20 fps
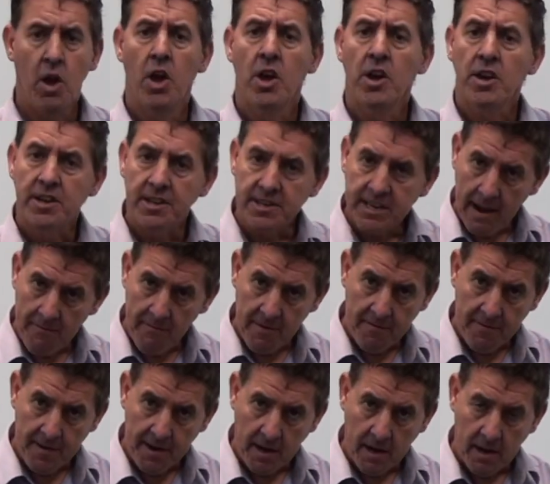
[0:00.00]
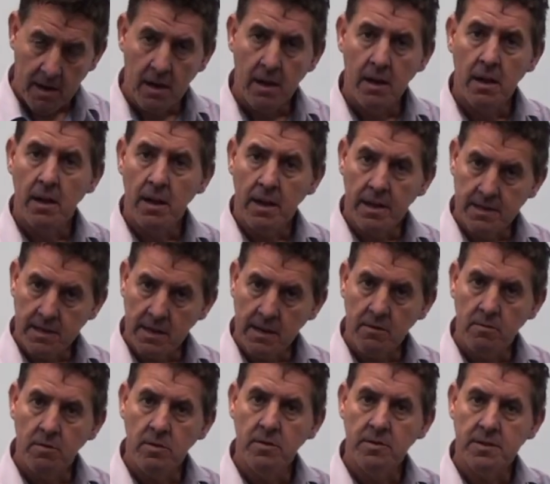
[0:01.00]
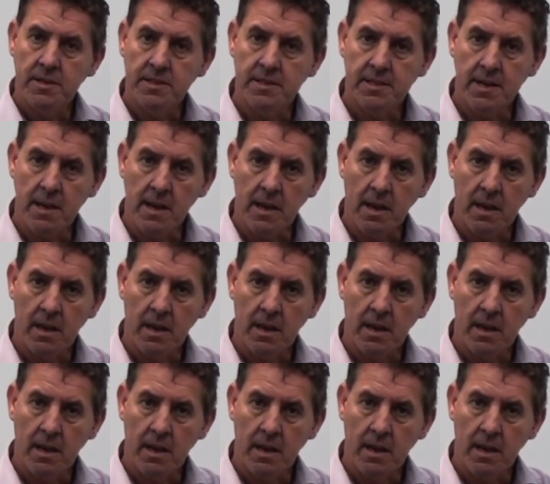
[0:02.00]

because everything is equal to C.